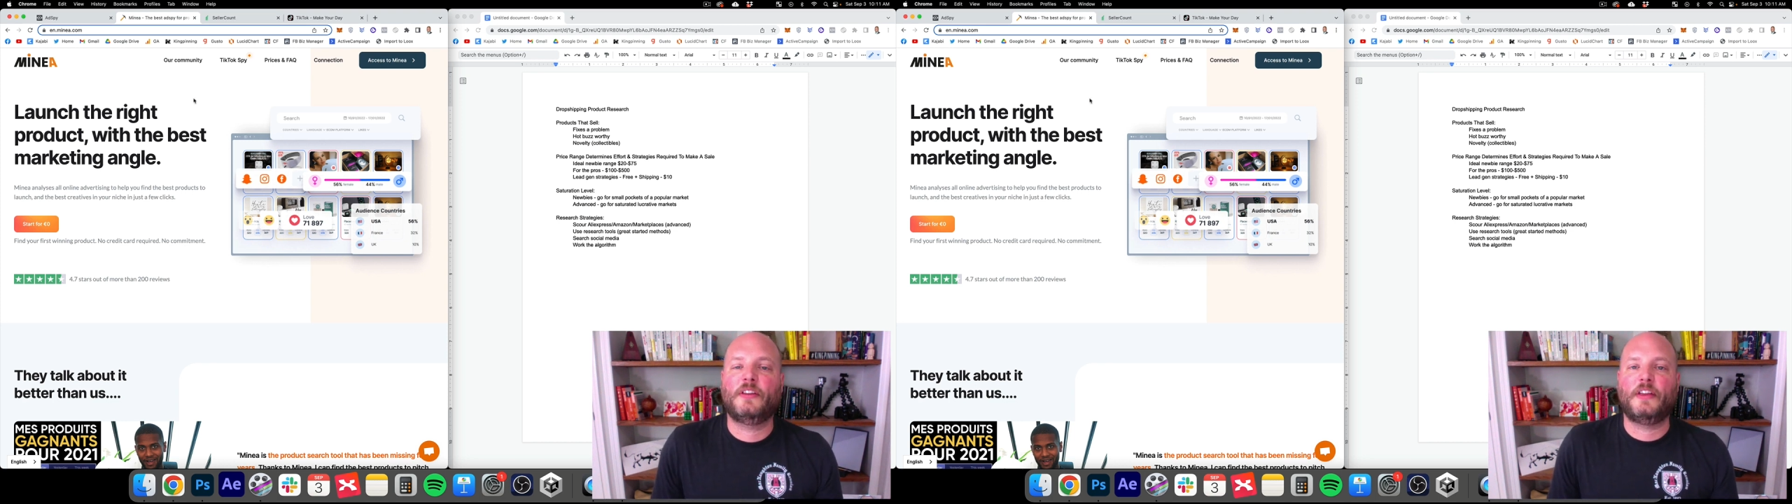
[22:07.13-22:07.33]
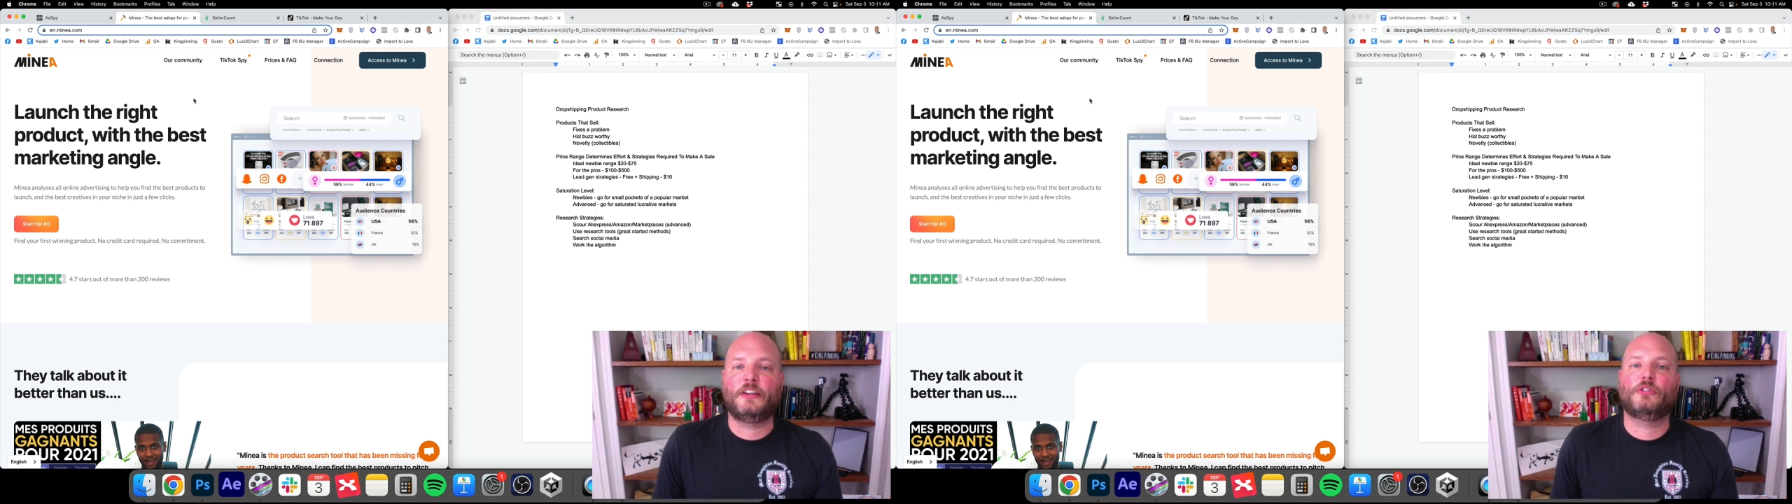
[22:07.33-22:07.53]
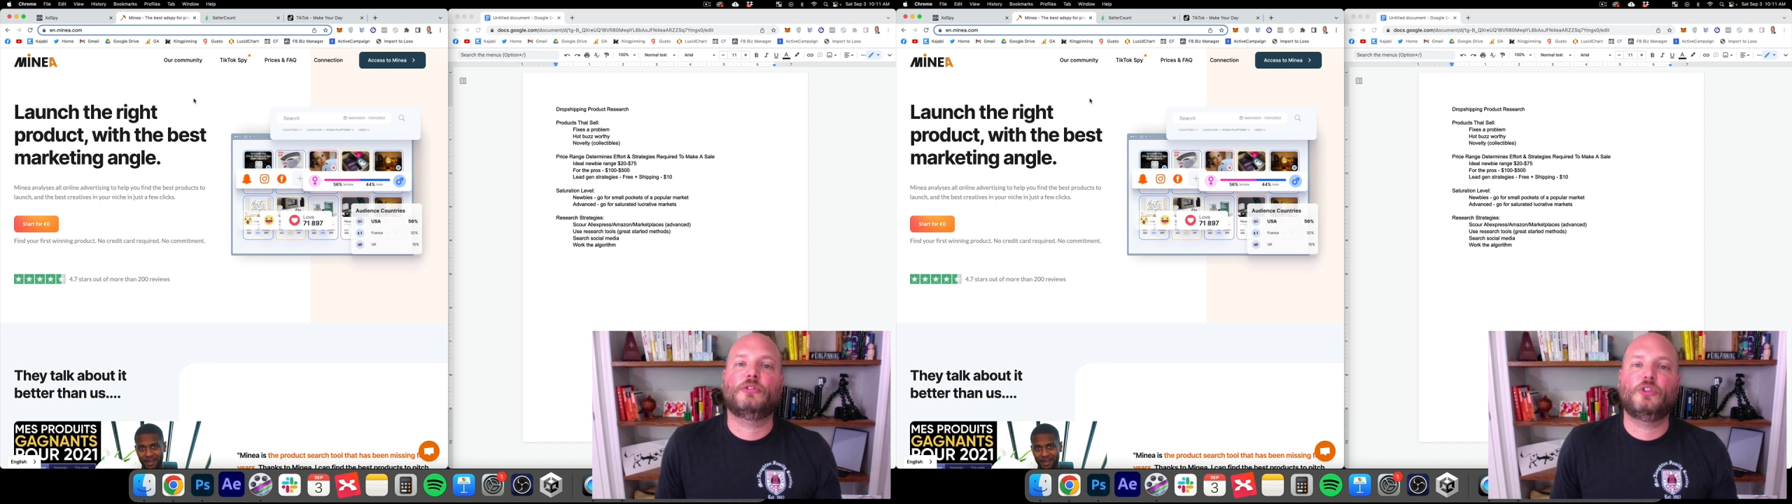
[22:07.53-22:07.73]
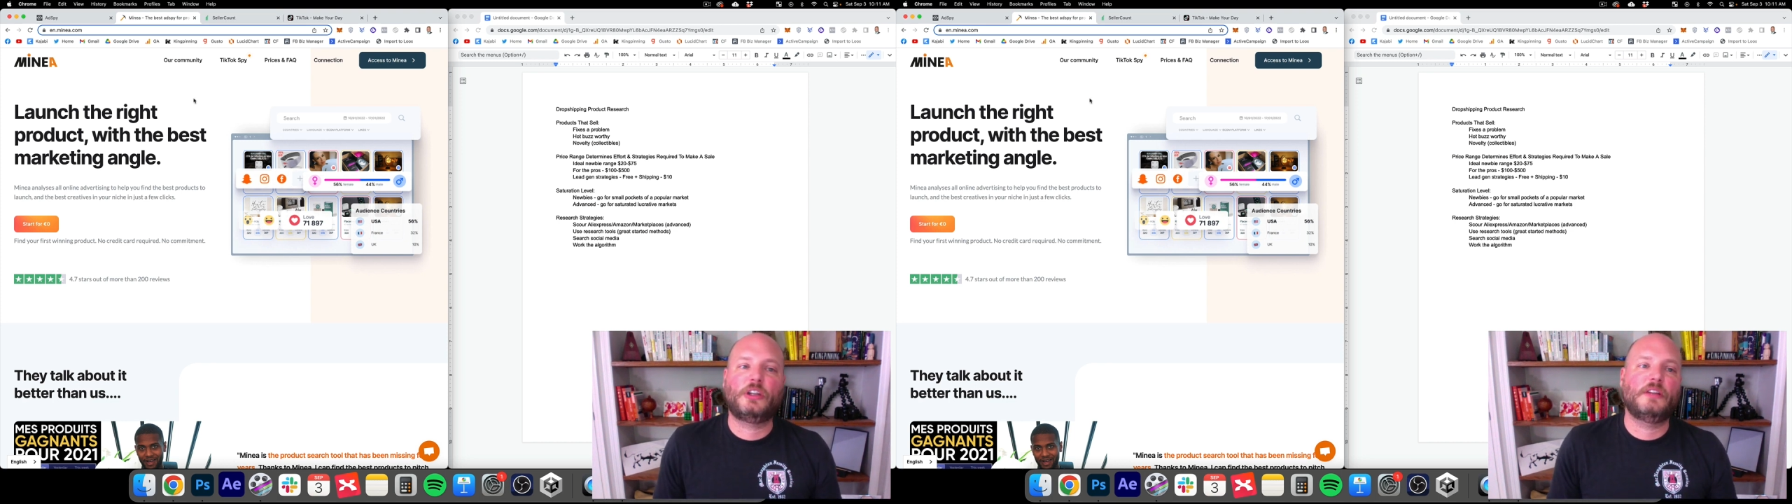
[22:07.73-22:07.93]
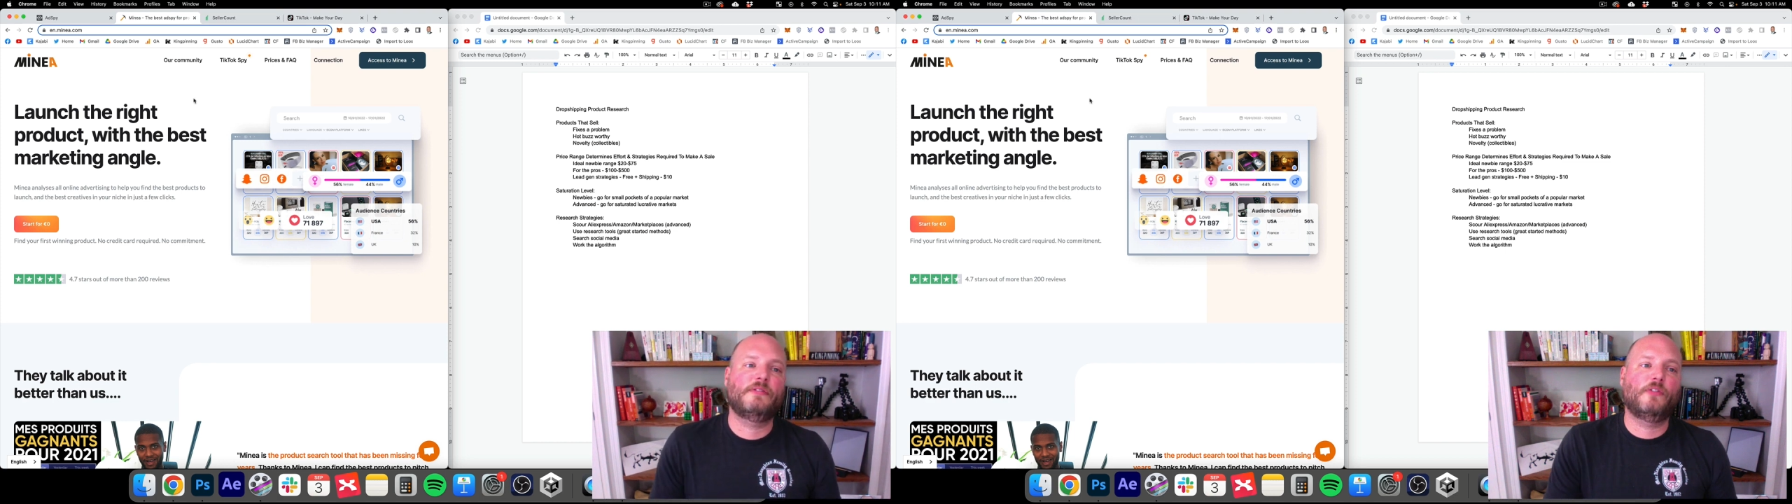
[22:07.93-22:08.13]
that you're
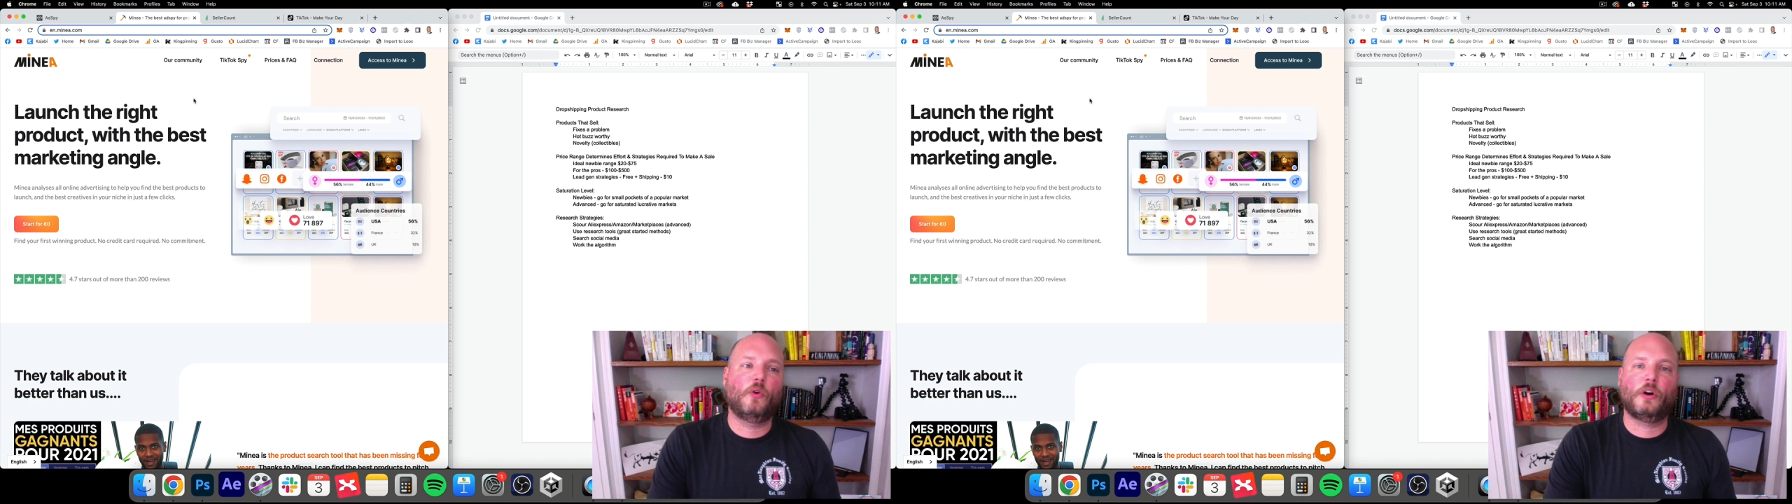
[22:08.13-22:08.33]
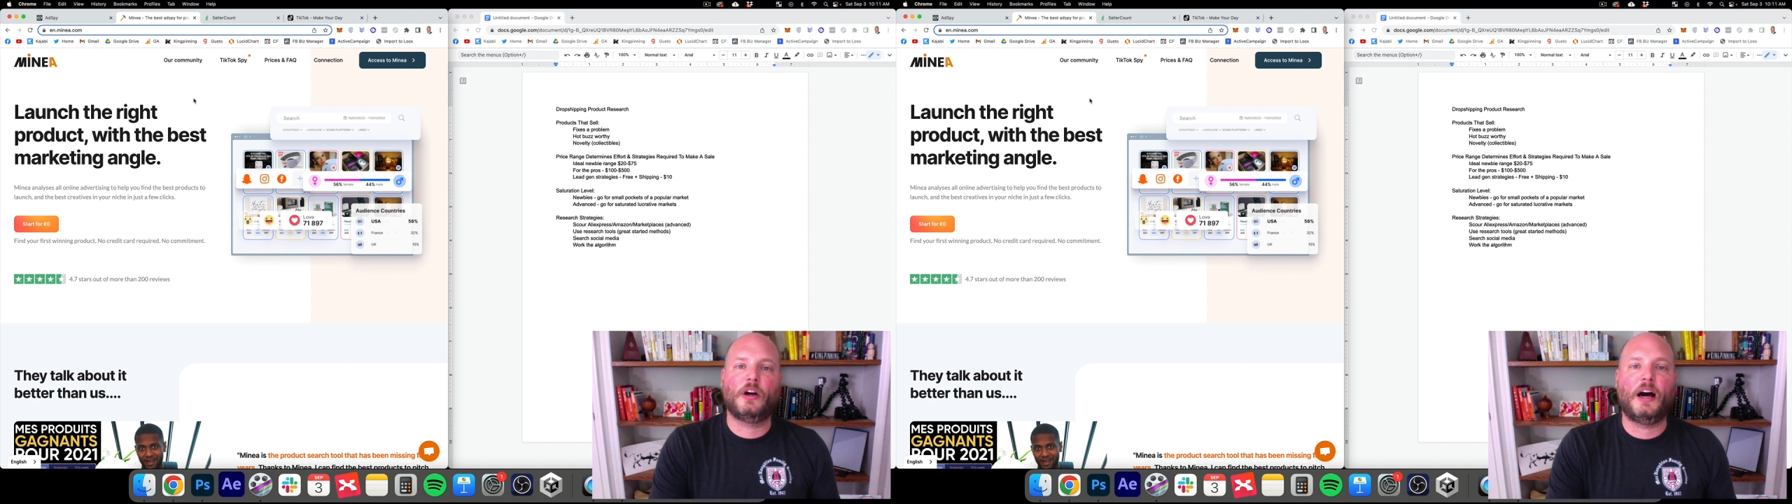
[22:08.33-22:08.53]
looking for